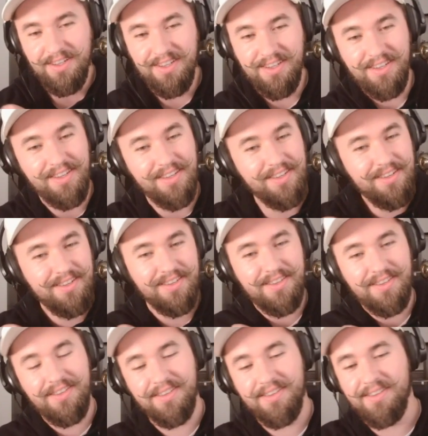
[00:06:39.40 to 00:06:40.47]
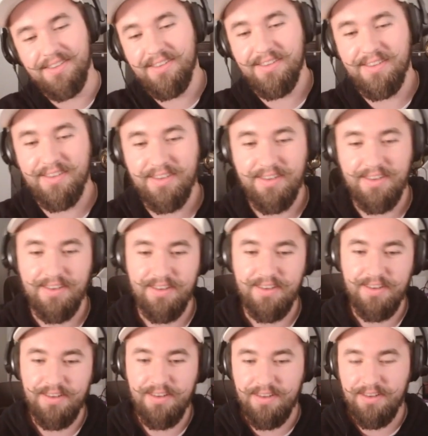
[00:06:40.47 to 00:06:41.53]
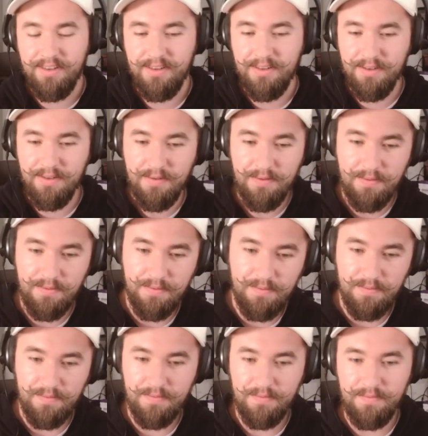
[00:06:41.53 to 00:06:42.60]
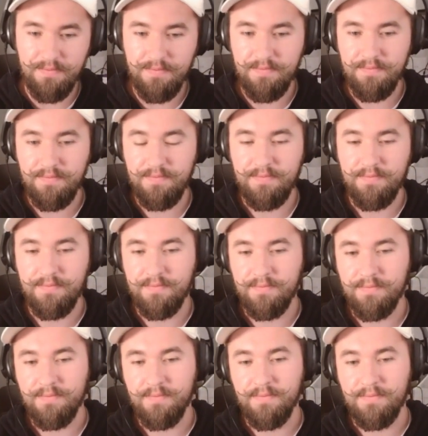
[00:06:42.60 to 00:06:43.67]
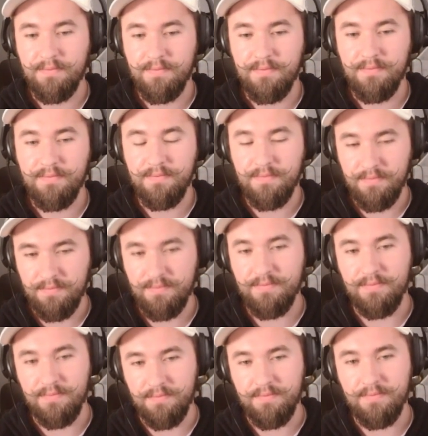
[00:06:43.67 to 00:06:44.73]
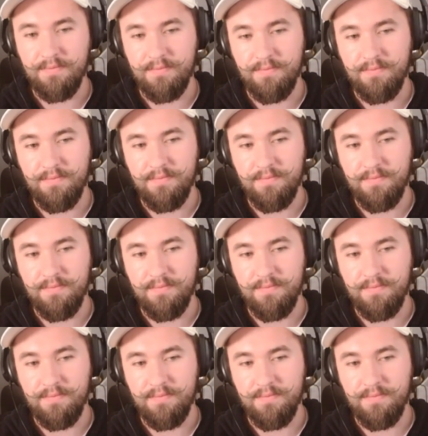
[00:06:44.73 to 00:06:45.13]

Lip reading: [no speech]